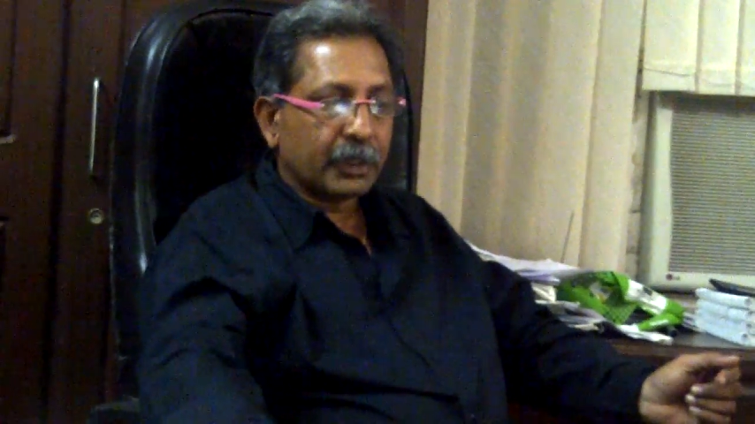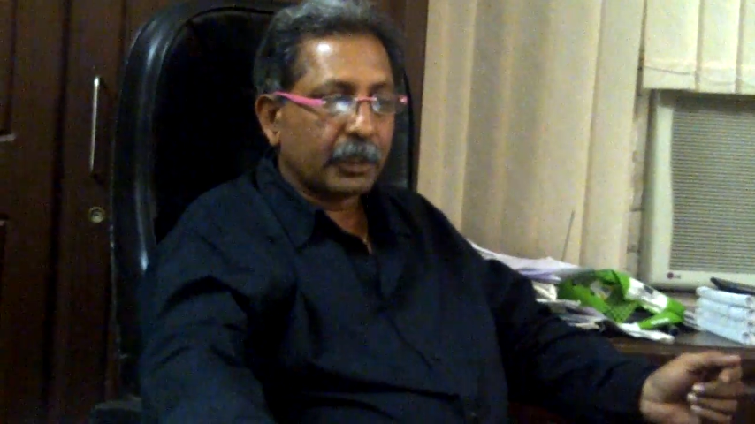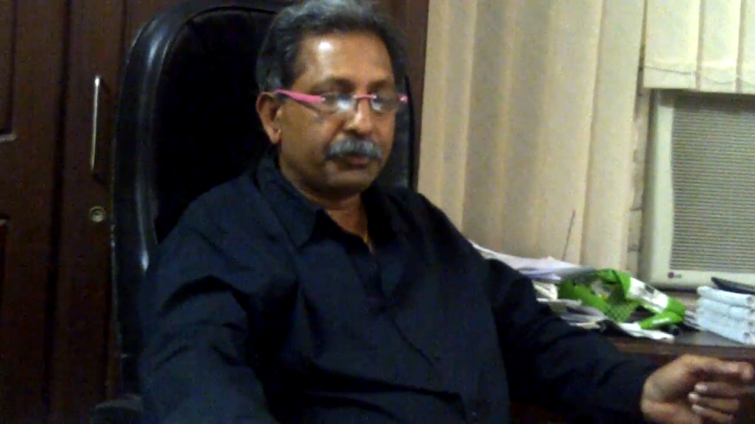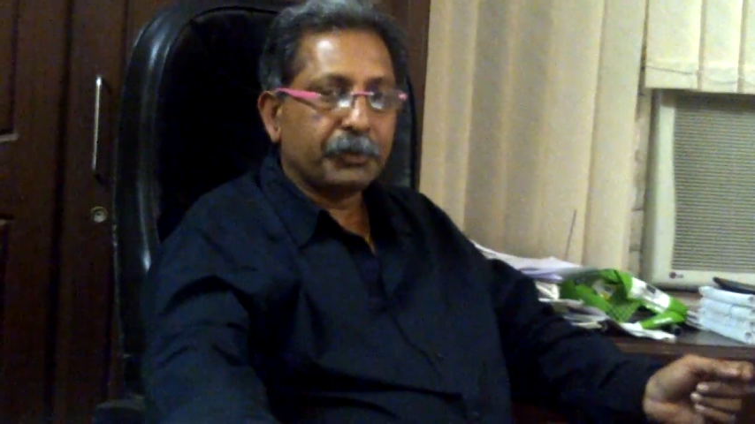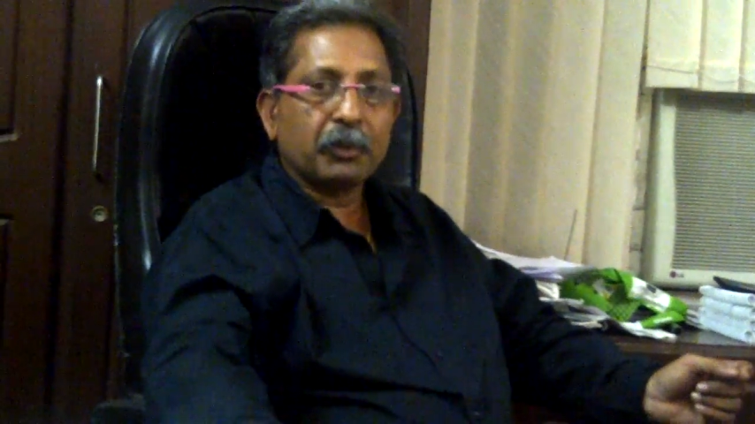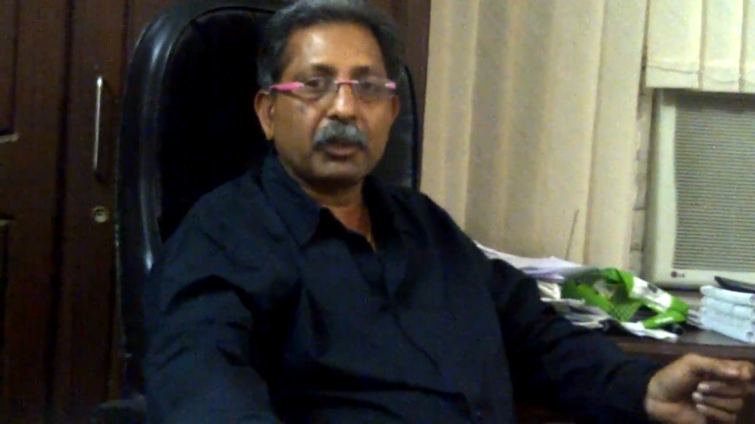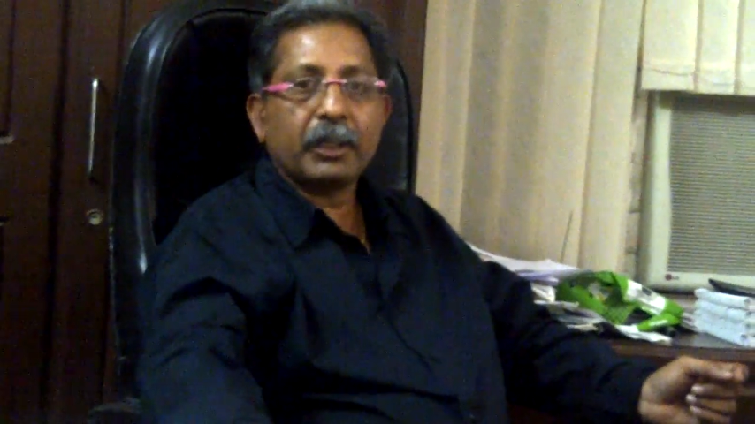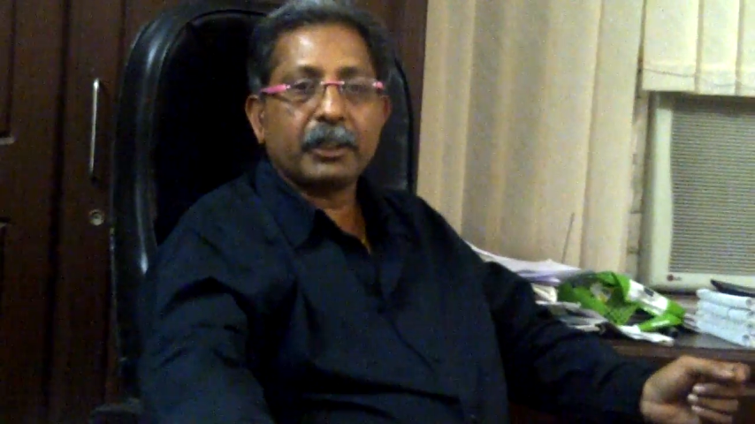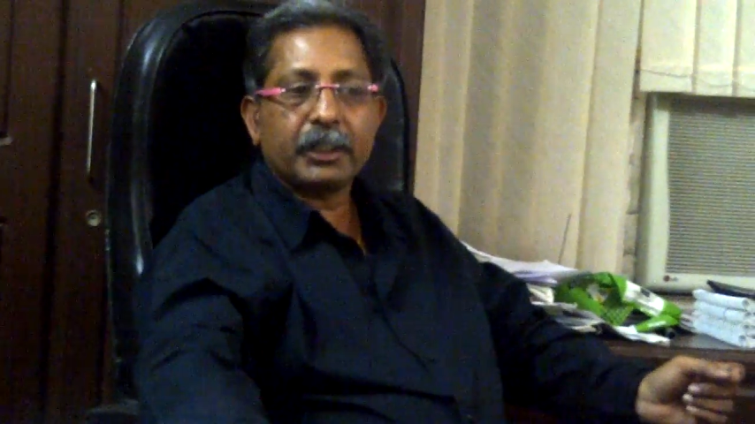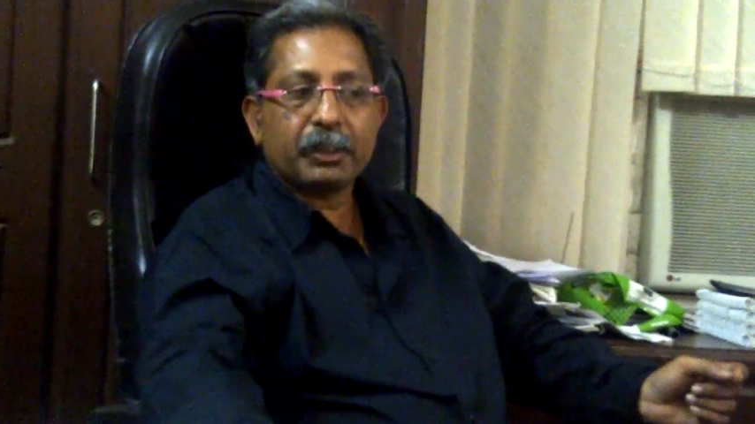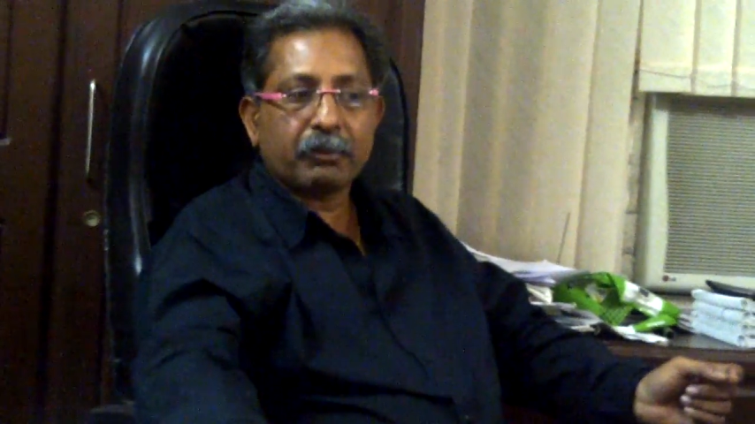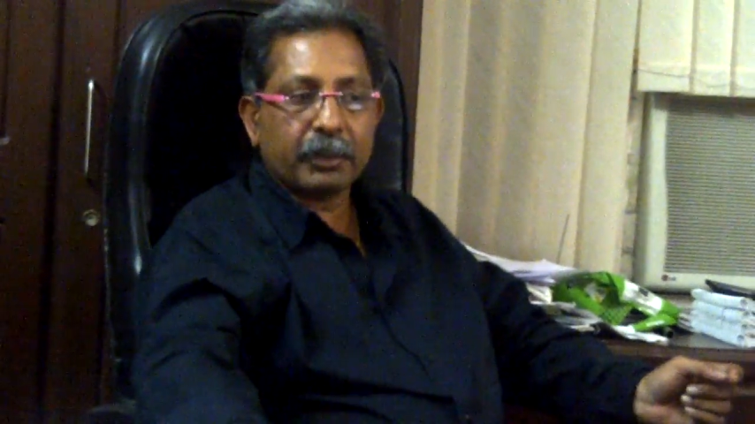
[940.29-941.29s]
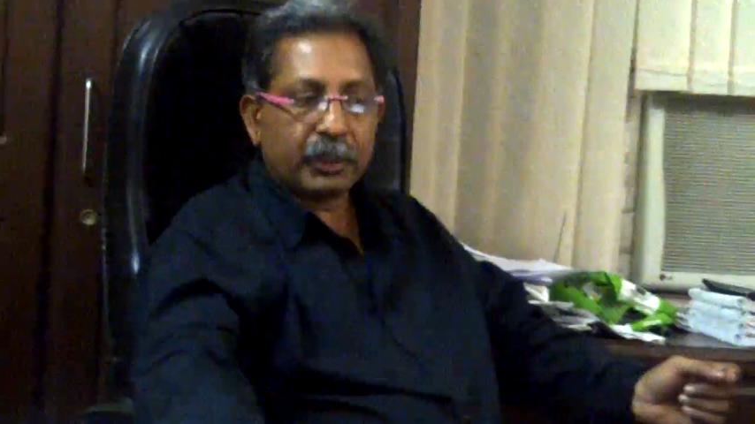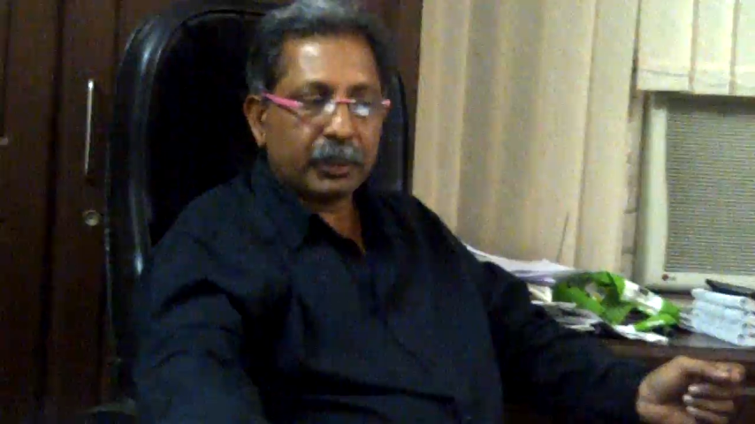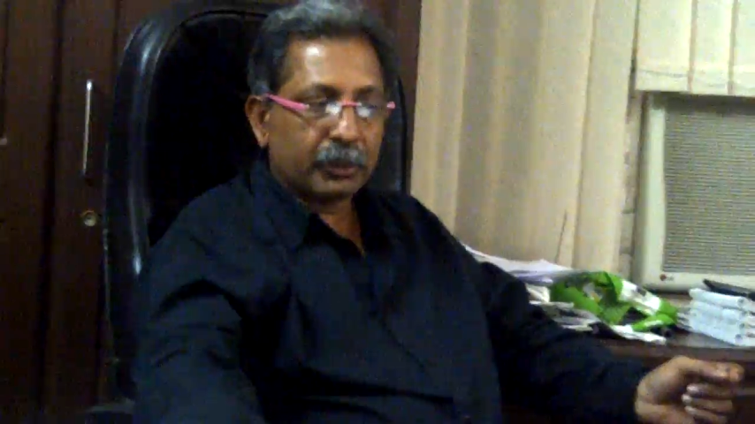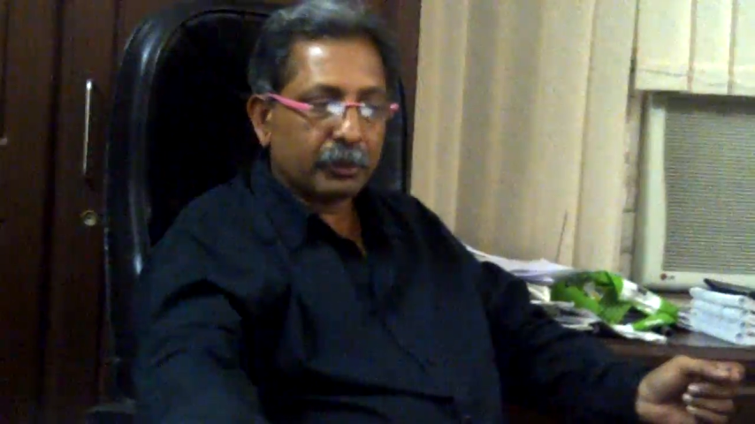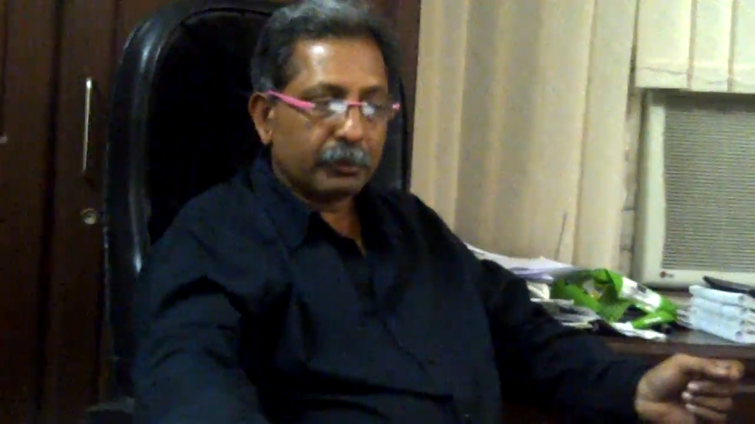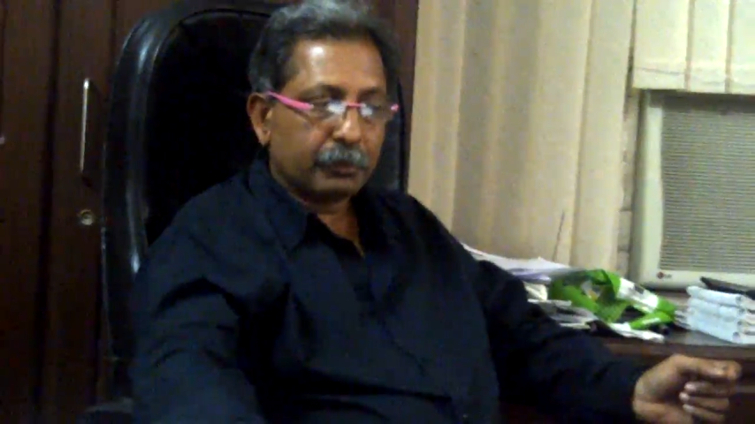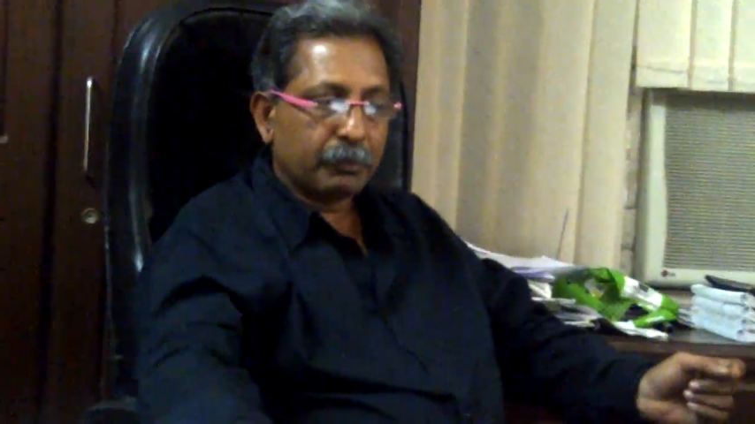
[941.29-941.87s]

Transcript: If you have any queries,